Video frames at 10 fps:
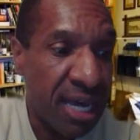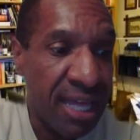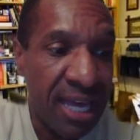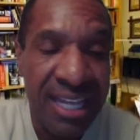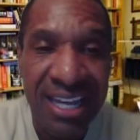
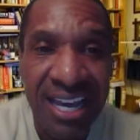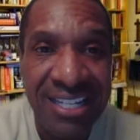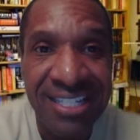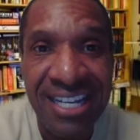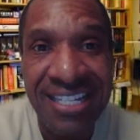I
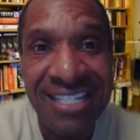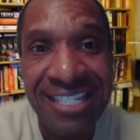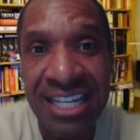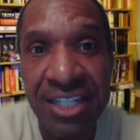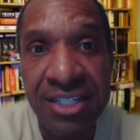say
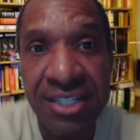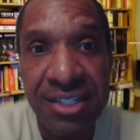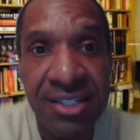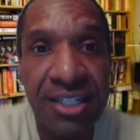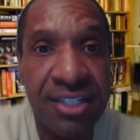six
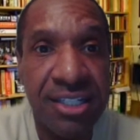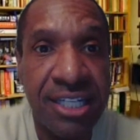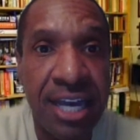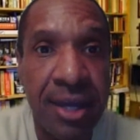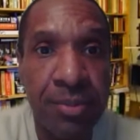
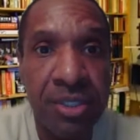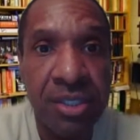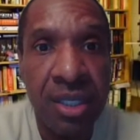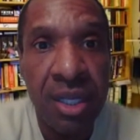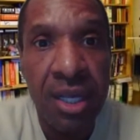
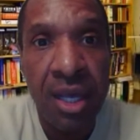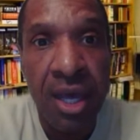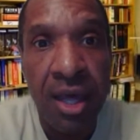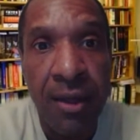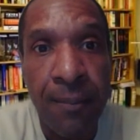steps,
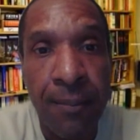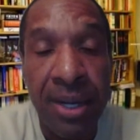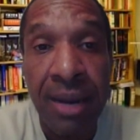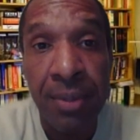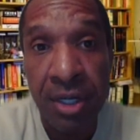
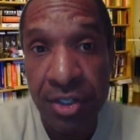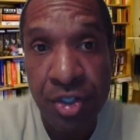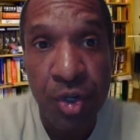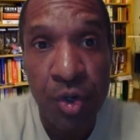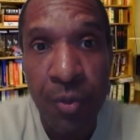but I'm going to
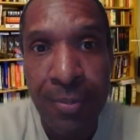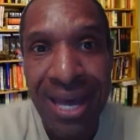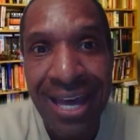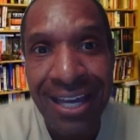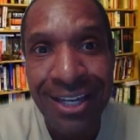circle
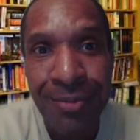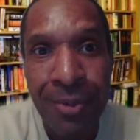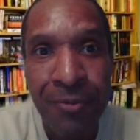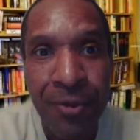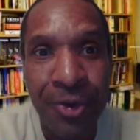back
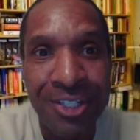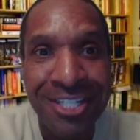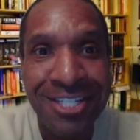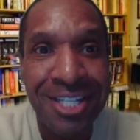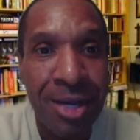before
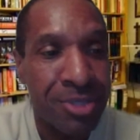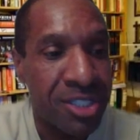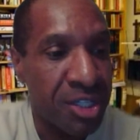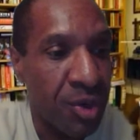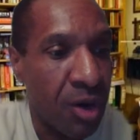to step
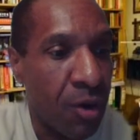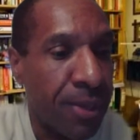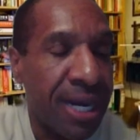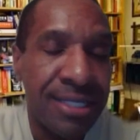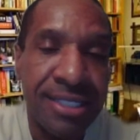0.
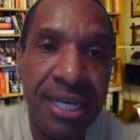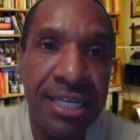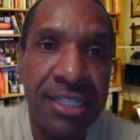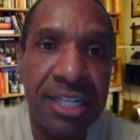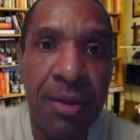But I
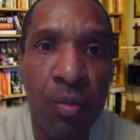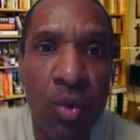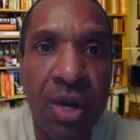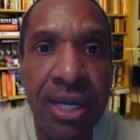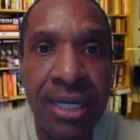say step
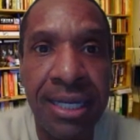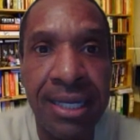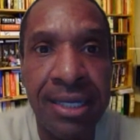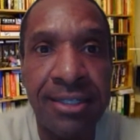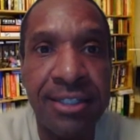1
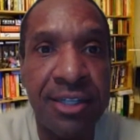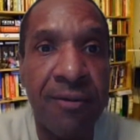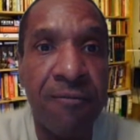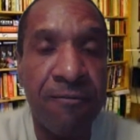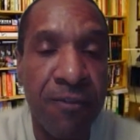is
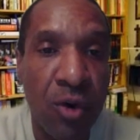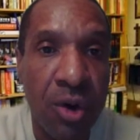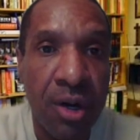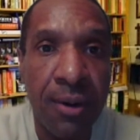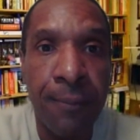to
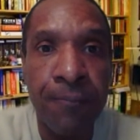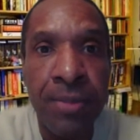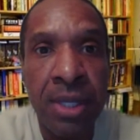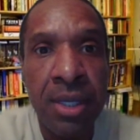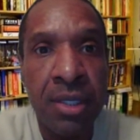form
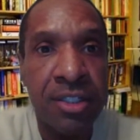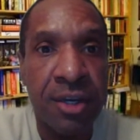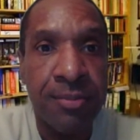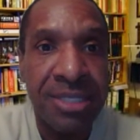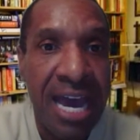
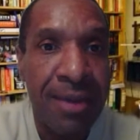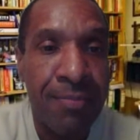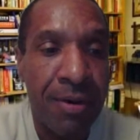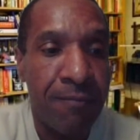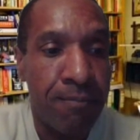some
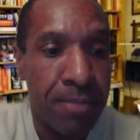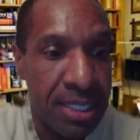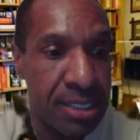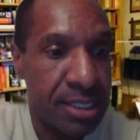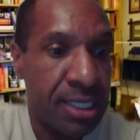type of
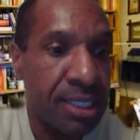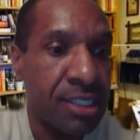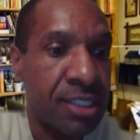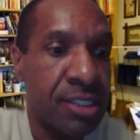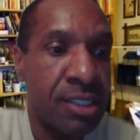
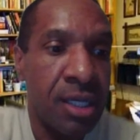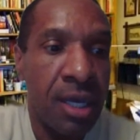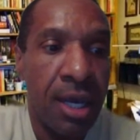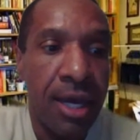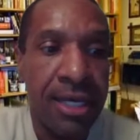business,
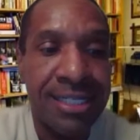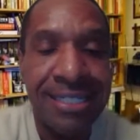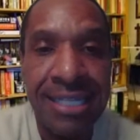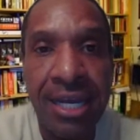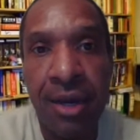
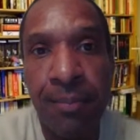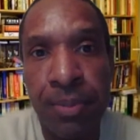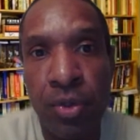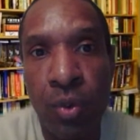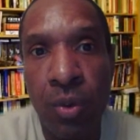set
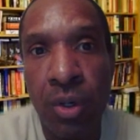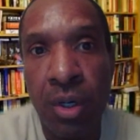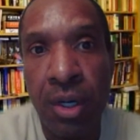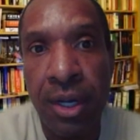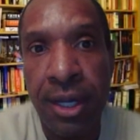up
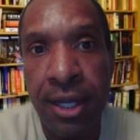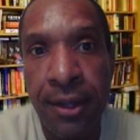your